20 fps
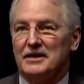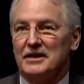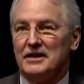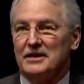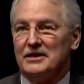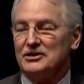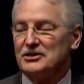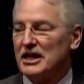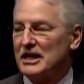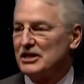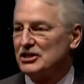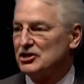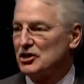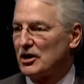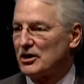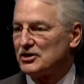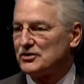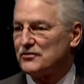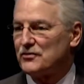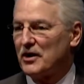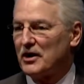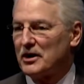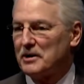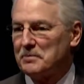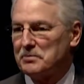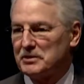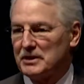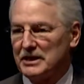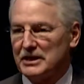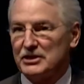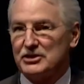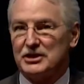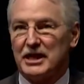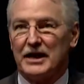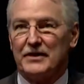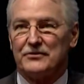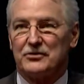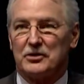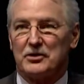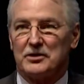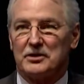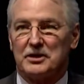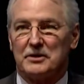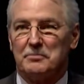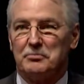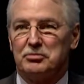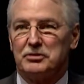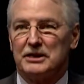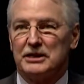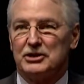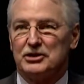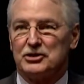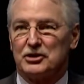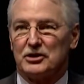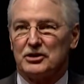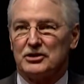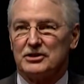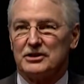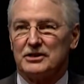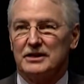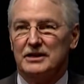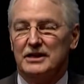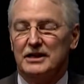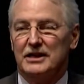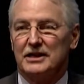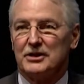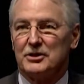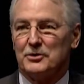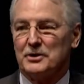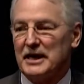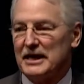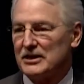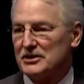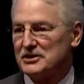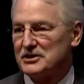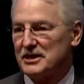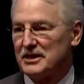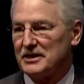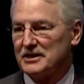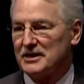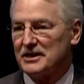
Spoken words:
The JACR is very pleased after a complete search to announce that